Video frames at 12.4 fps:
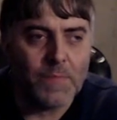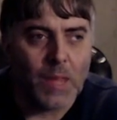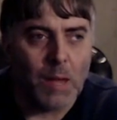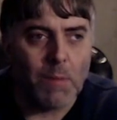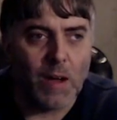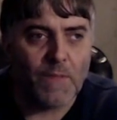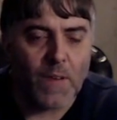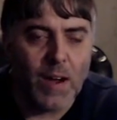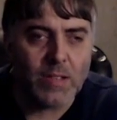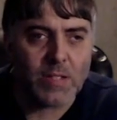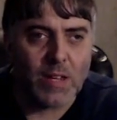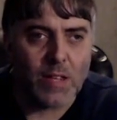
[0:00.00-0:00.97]
And my
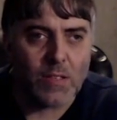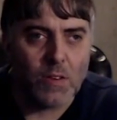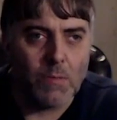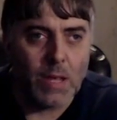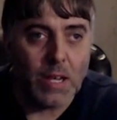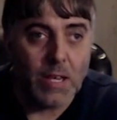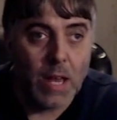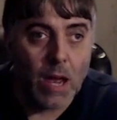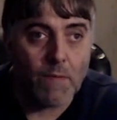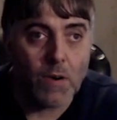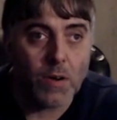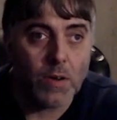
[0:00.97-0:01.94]
friend said to me,
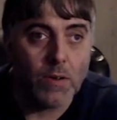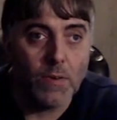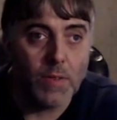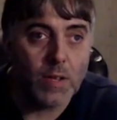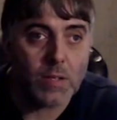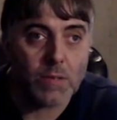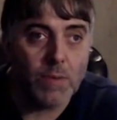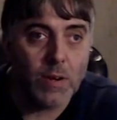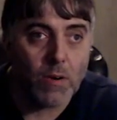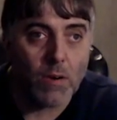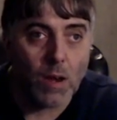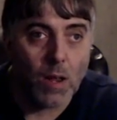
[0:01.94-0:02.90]
never do this when
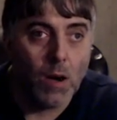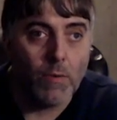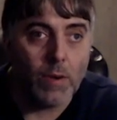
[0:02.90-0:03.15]
you're alone.